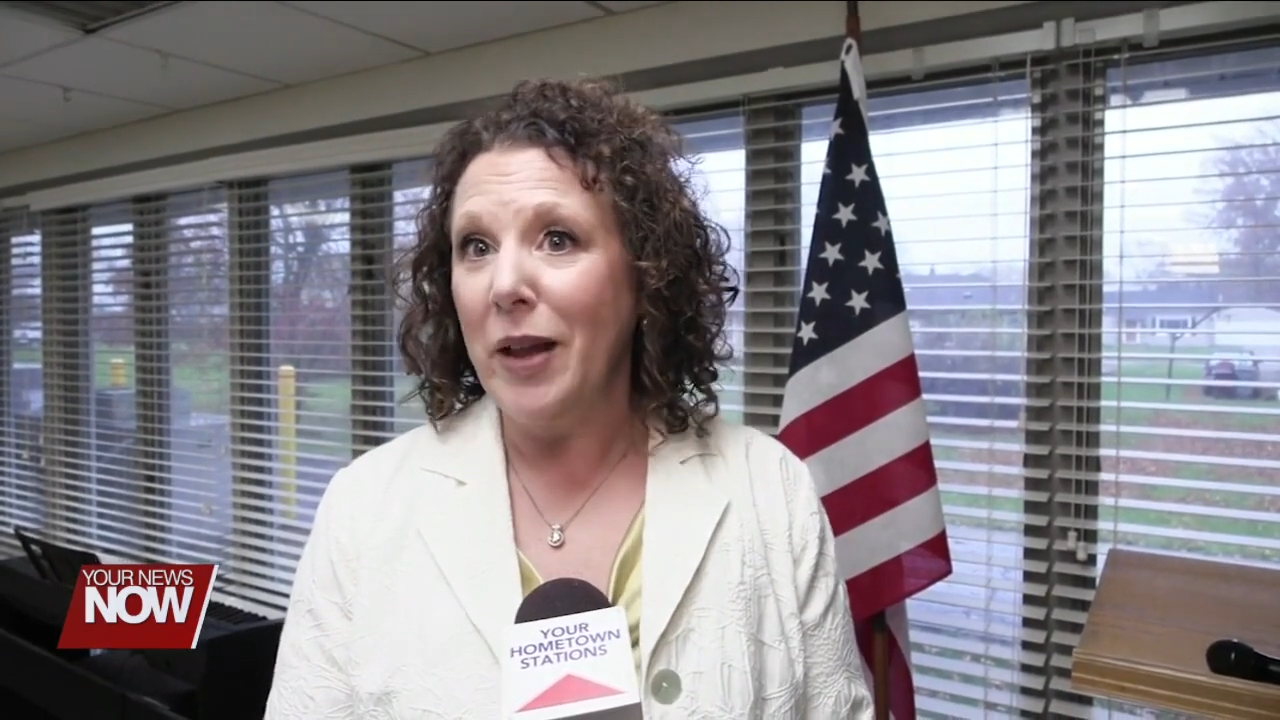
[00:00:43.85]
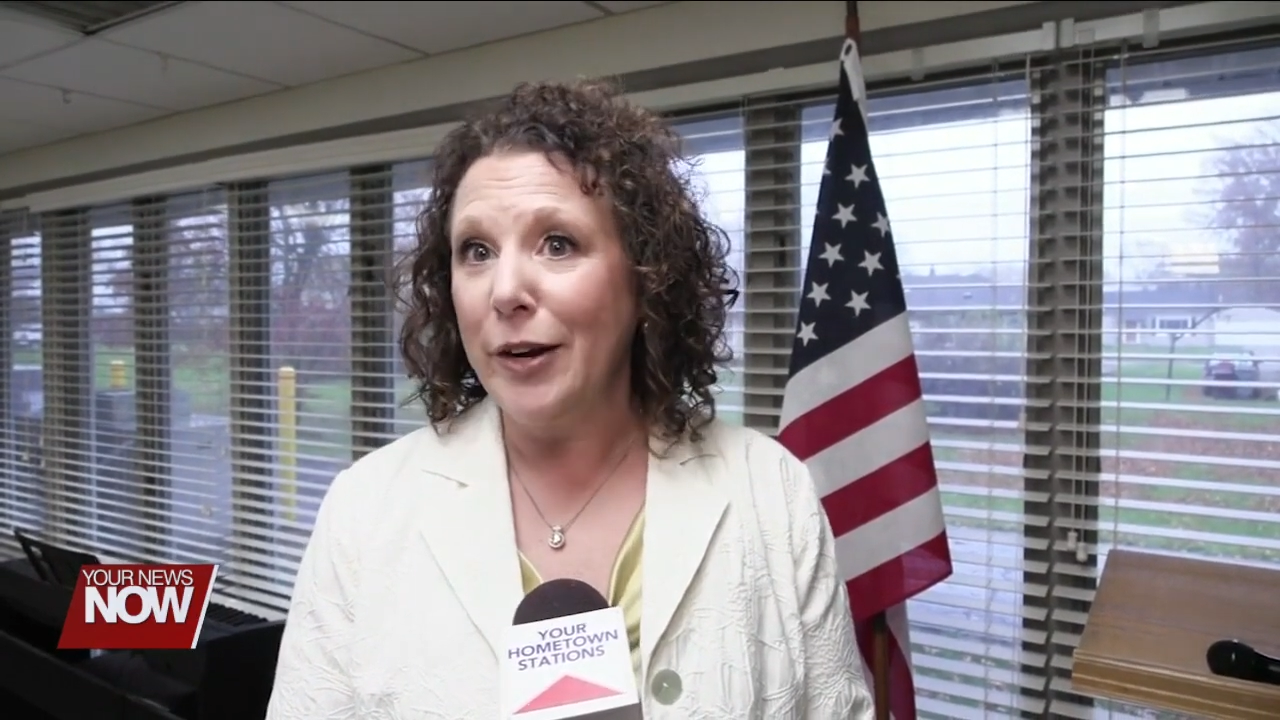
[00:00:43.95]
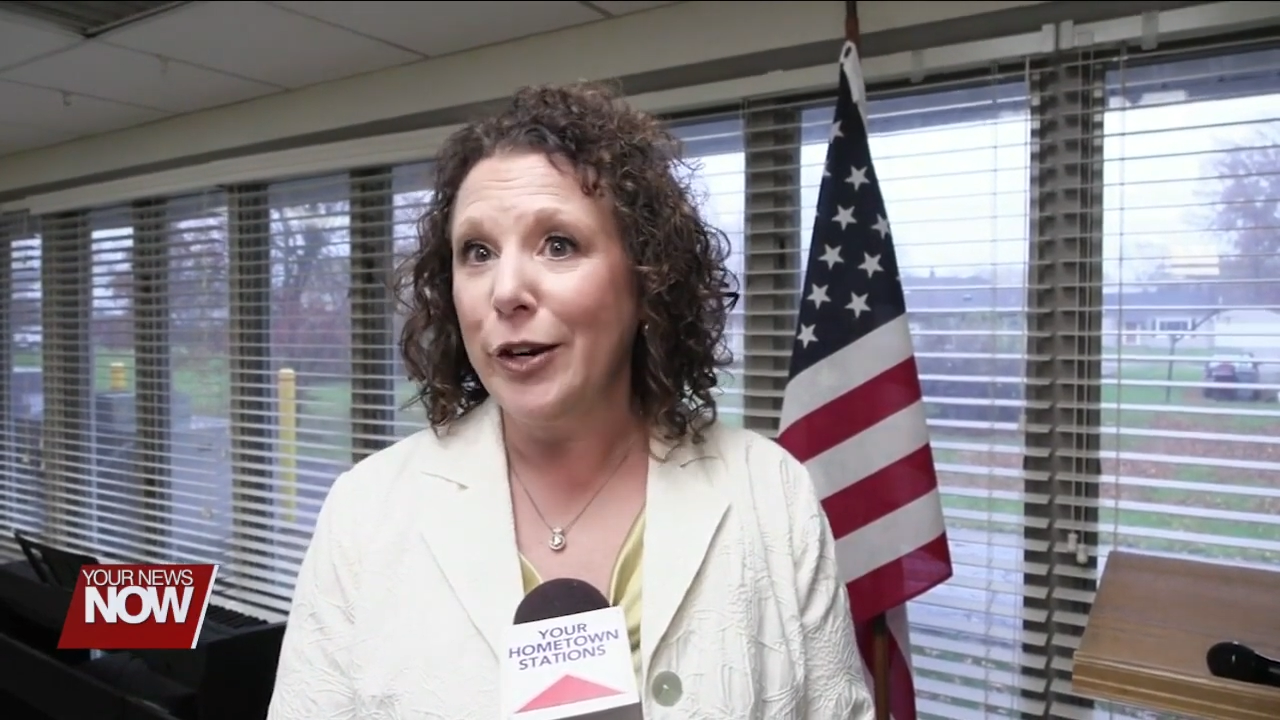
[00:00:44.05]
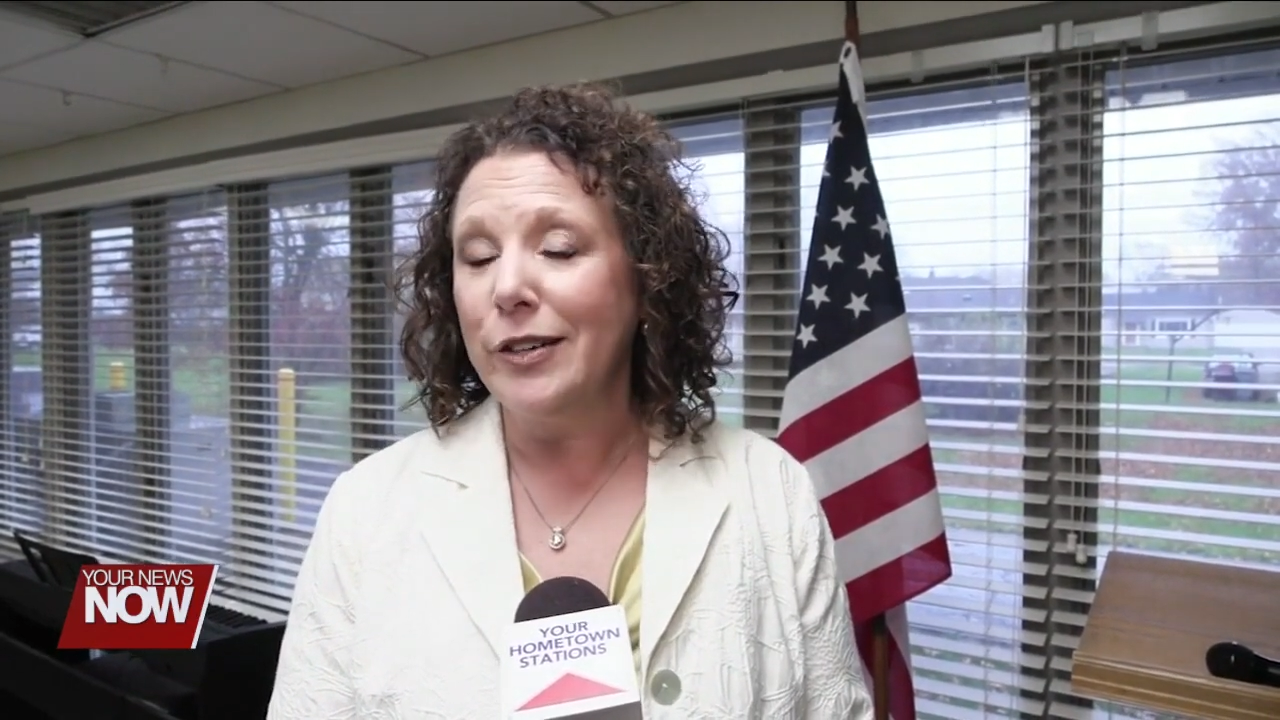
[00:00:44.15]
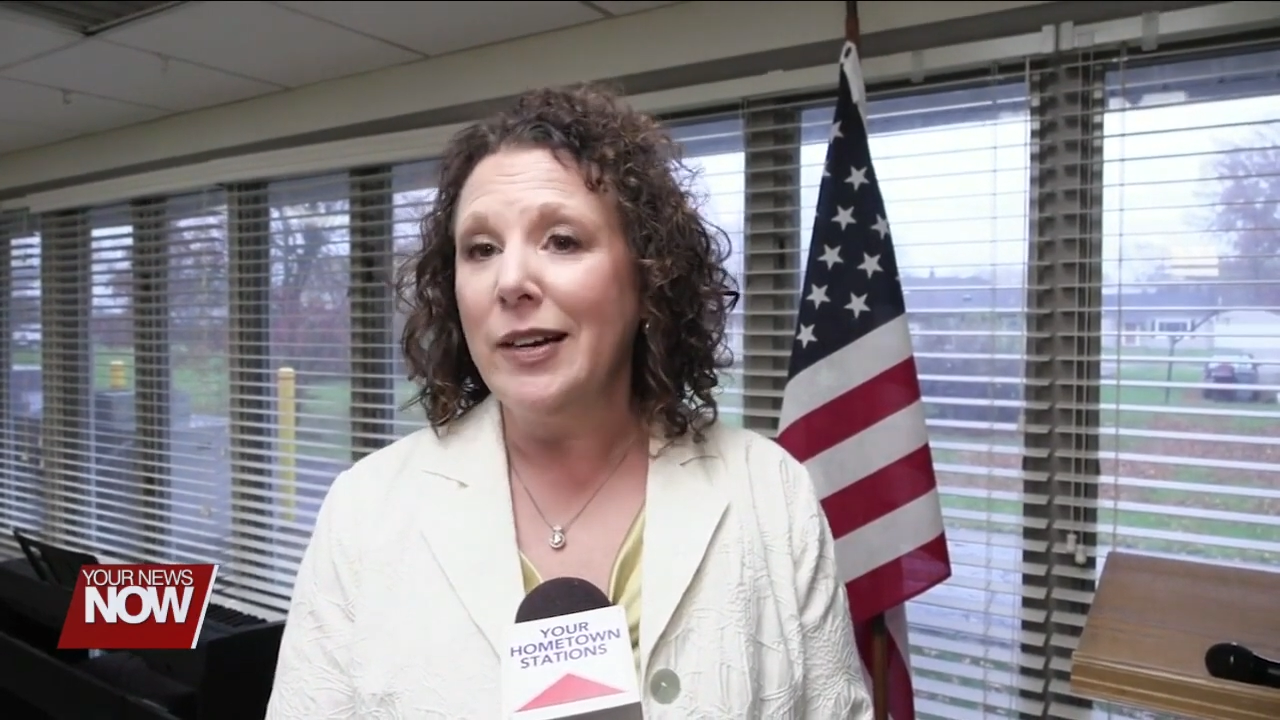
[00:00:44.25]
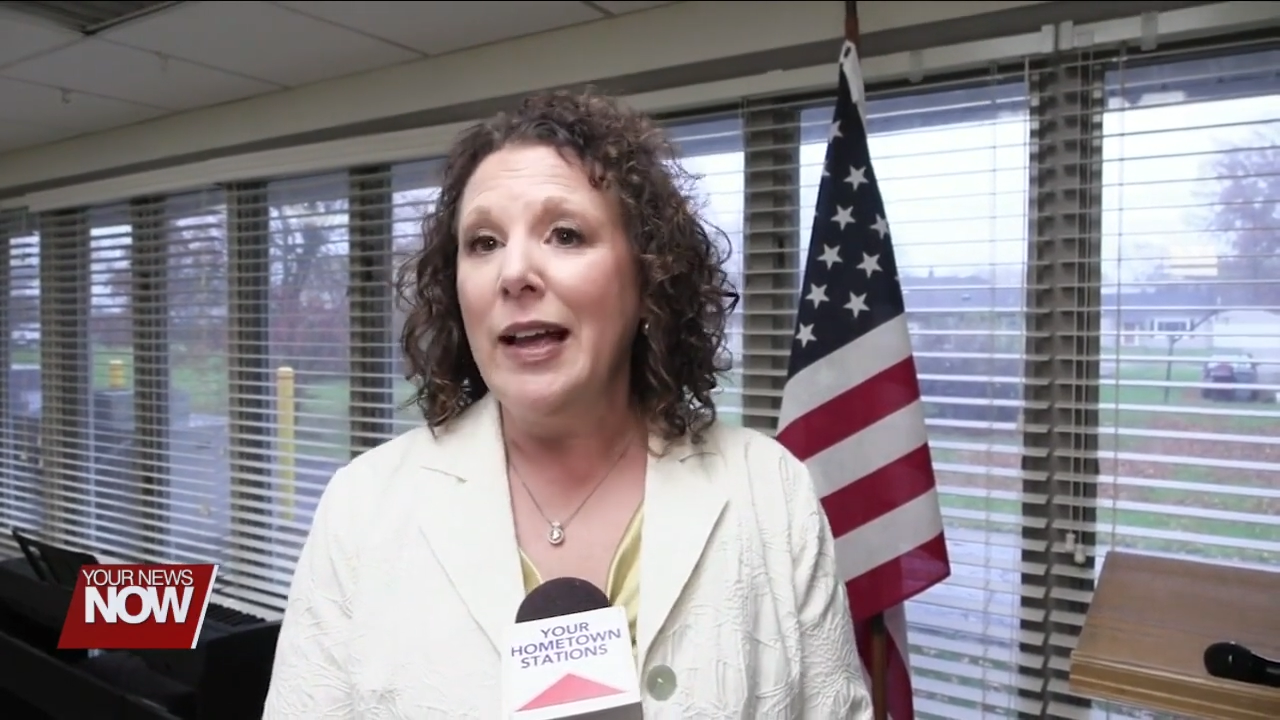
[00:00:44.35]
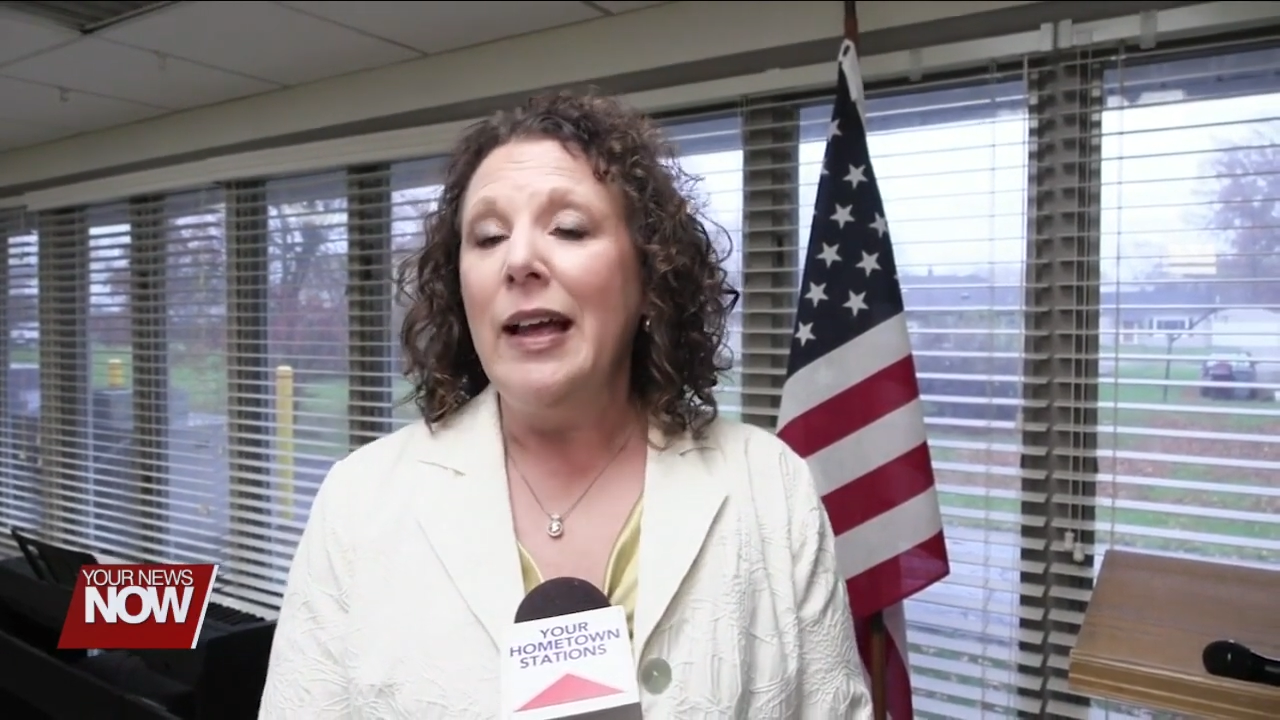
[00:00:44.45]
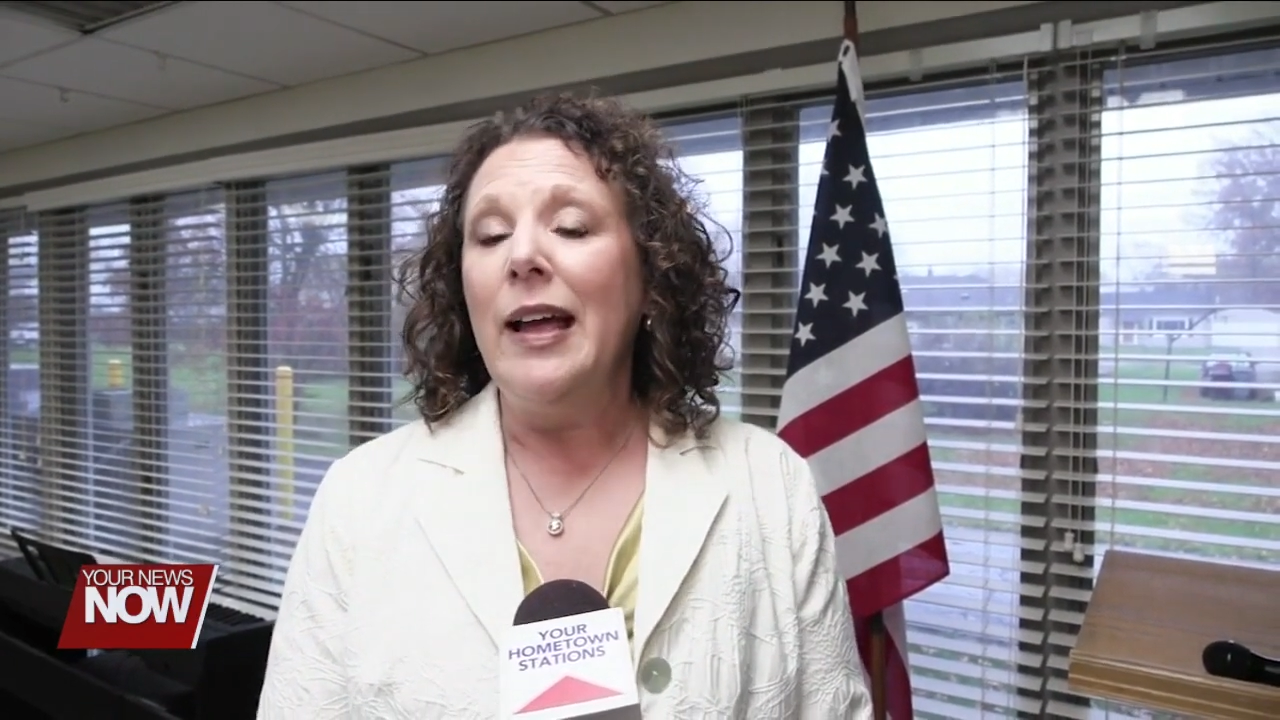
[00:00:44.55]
better?